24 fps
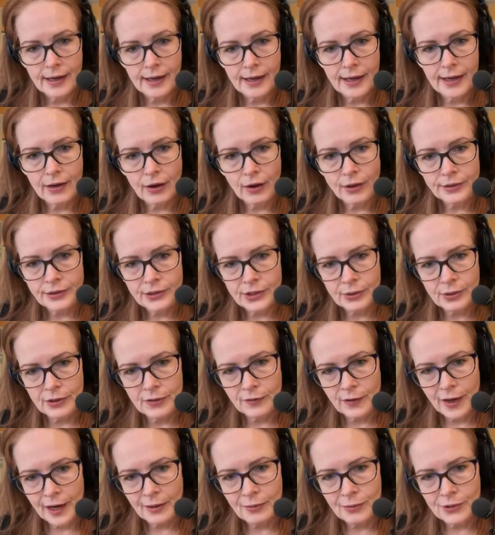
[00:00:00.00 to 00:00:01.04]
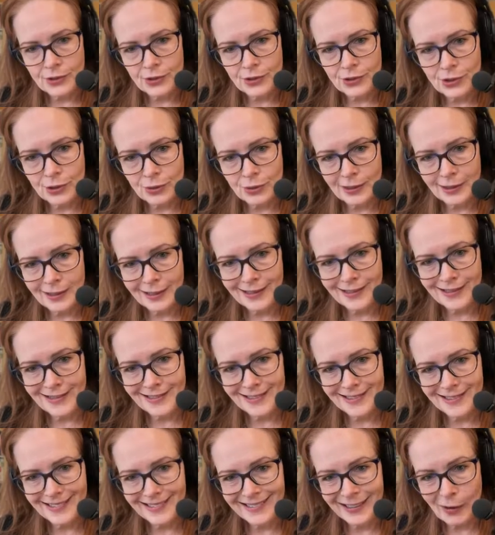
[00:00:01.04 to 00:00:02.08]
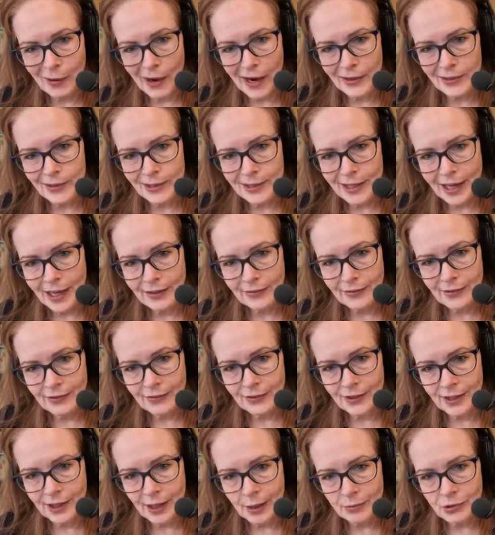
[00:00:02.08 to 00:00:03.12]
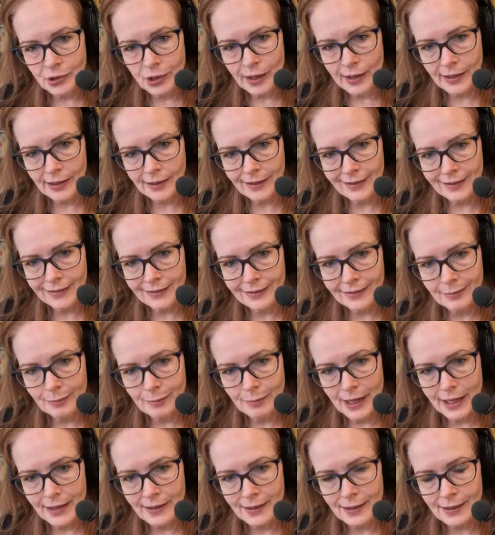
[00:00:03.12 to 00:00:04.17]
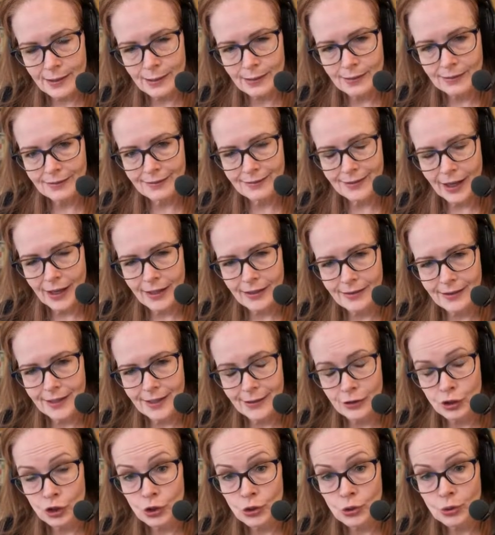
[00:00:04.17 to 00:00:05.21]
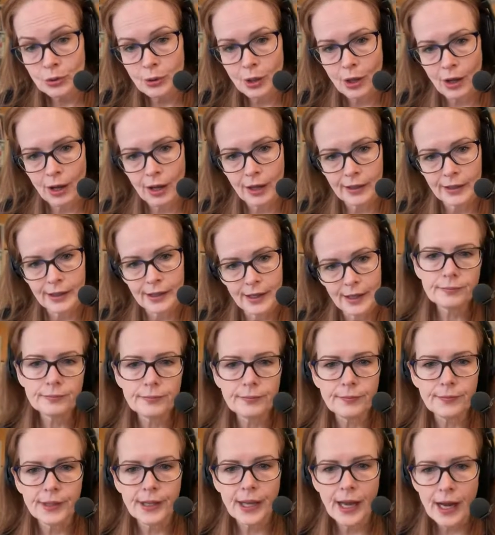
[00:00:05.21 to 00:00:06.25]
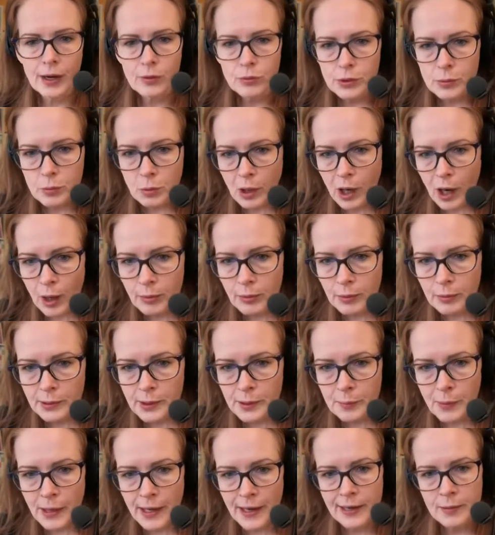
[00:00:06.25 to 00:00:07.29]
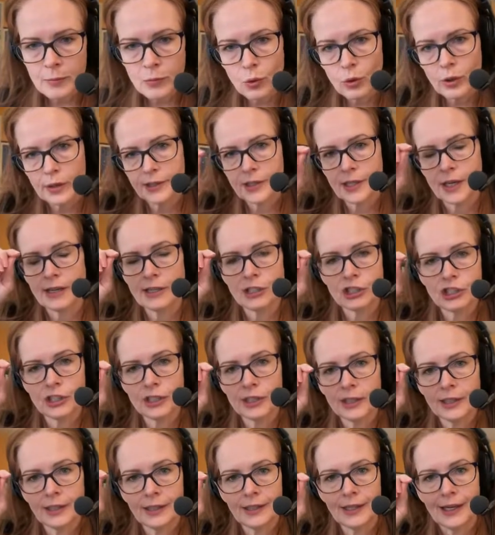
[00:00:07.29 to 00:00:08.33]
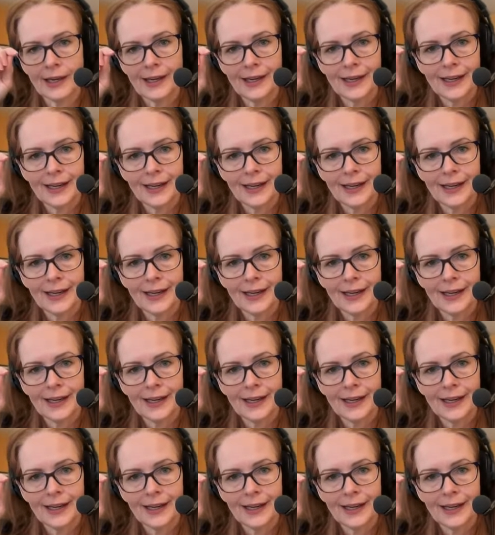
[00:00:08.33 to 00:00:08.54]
And also, if I was doing this, you know, outside of a video, I'm trying to make this not take too long, I would probably pay more attention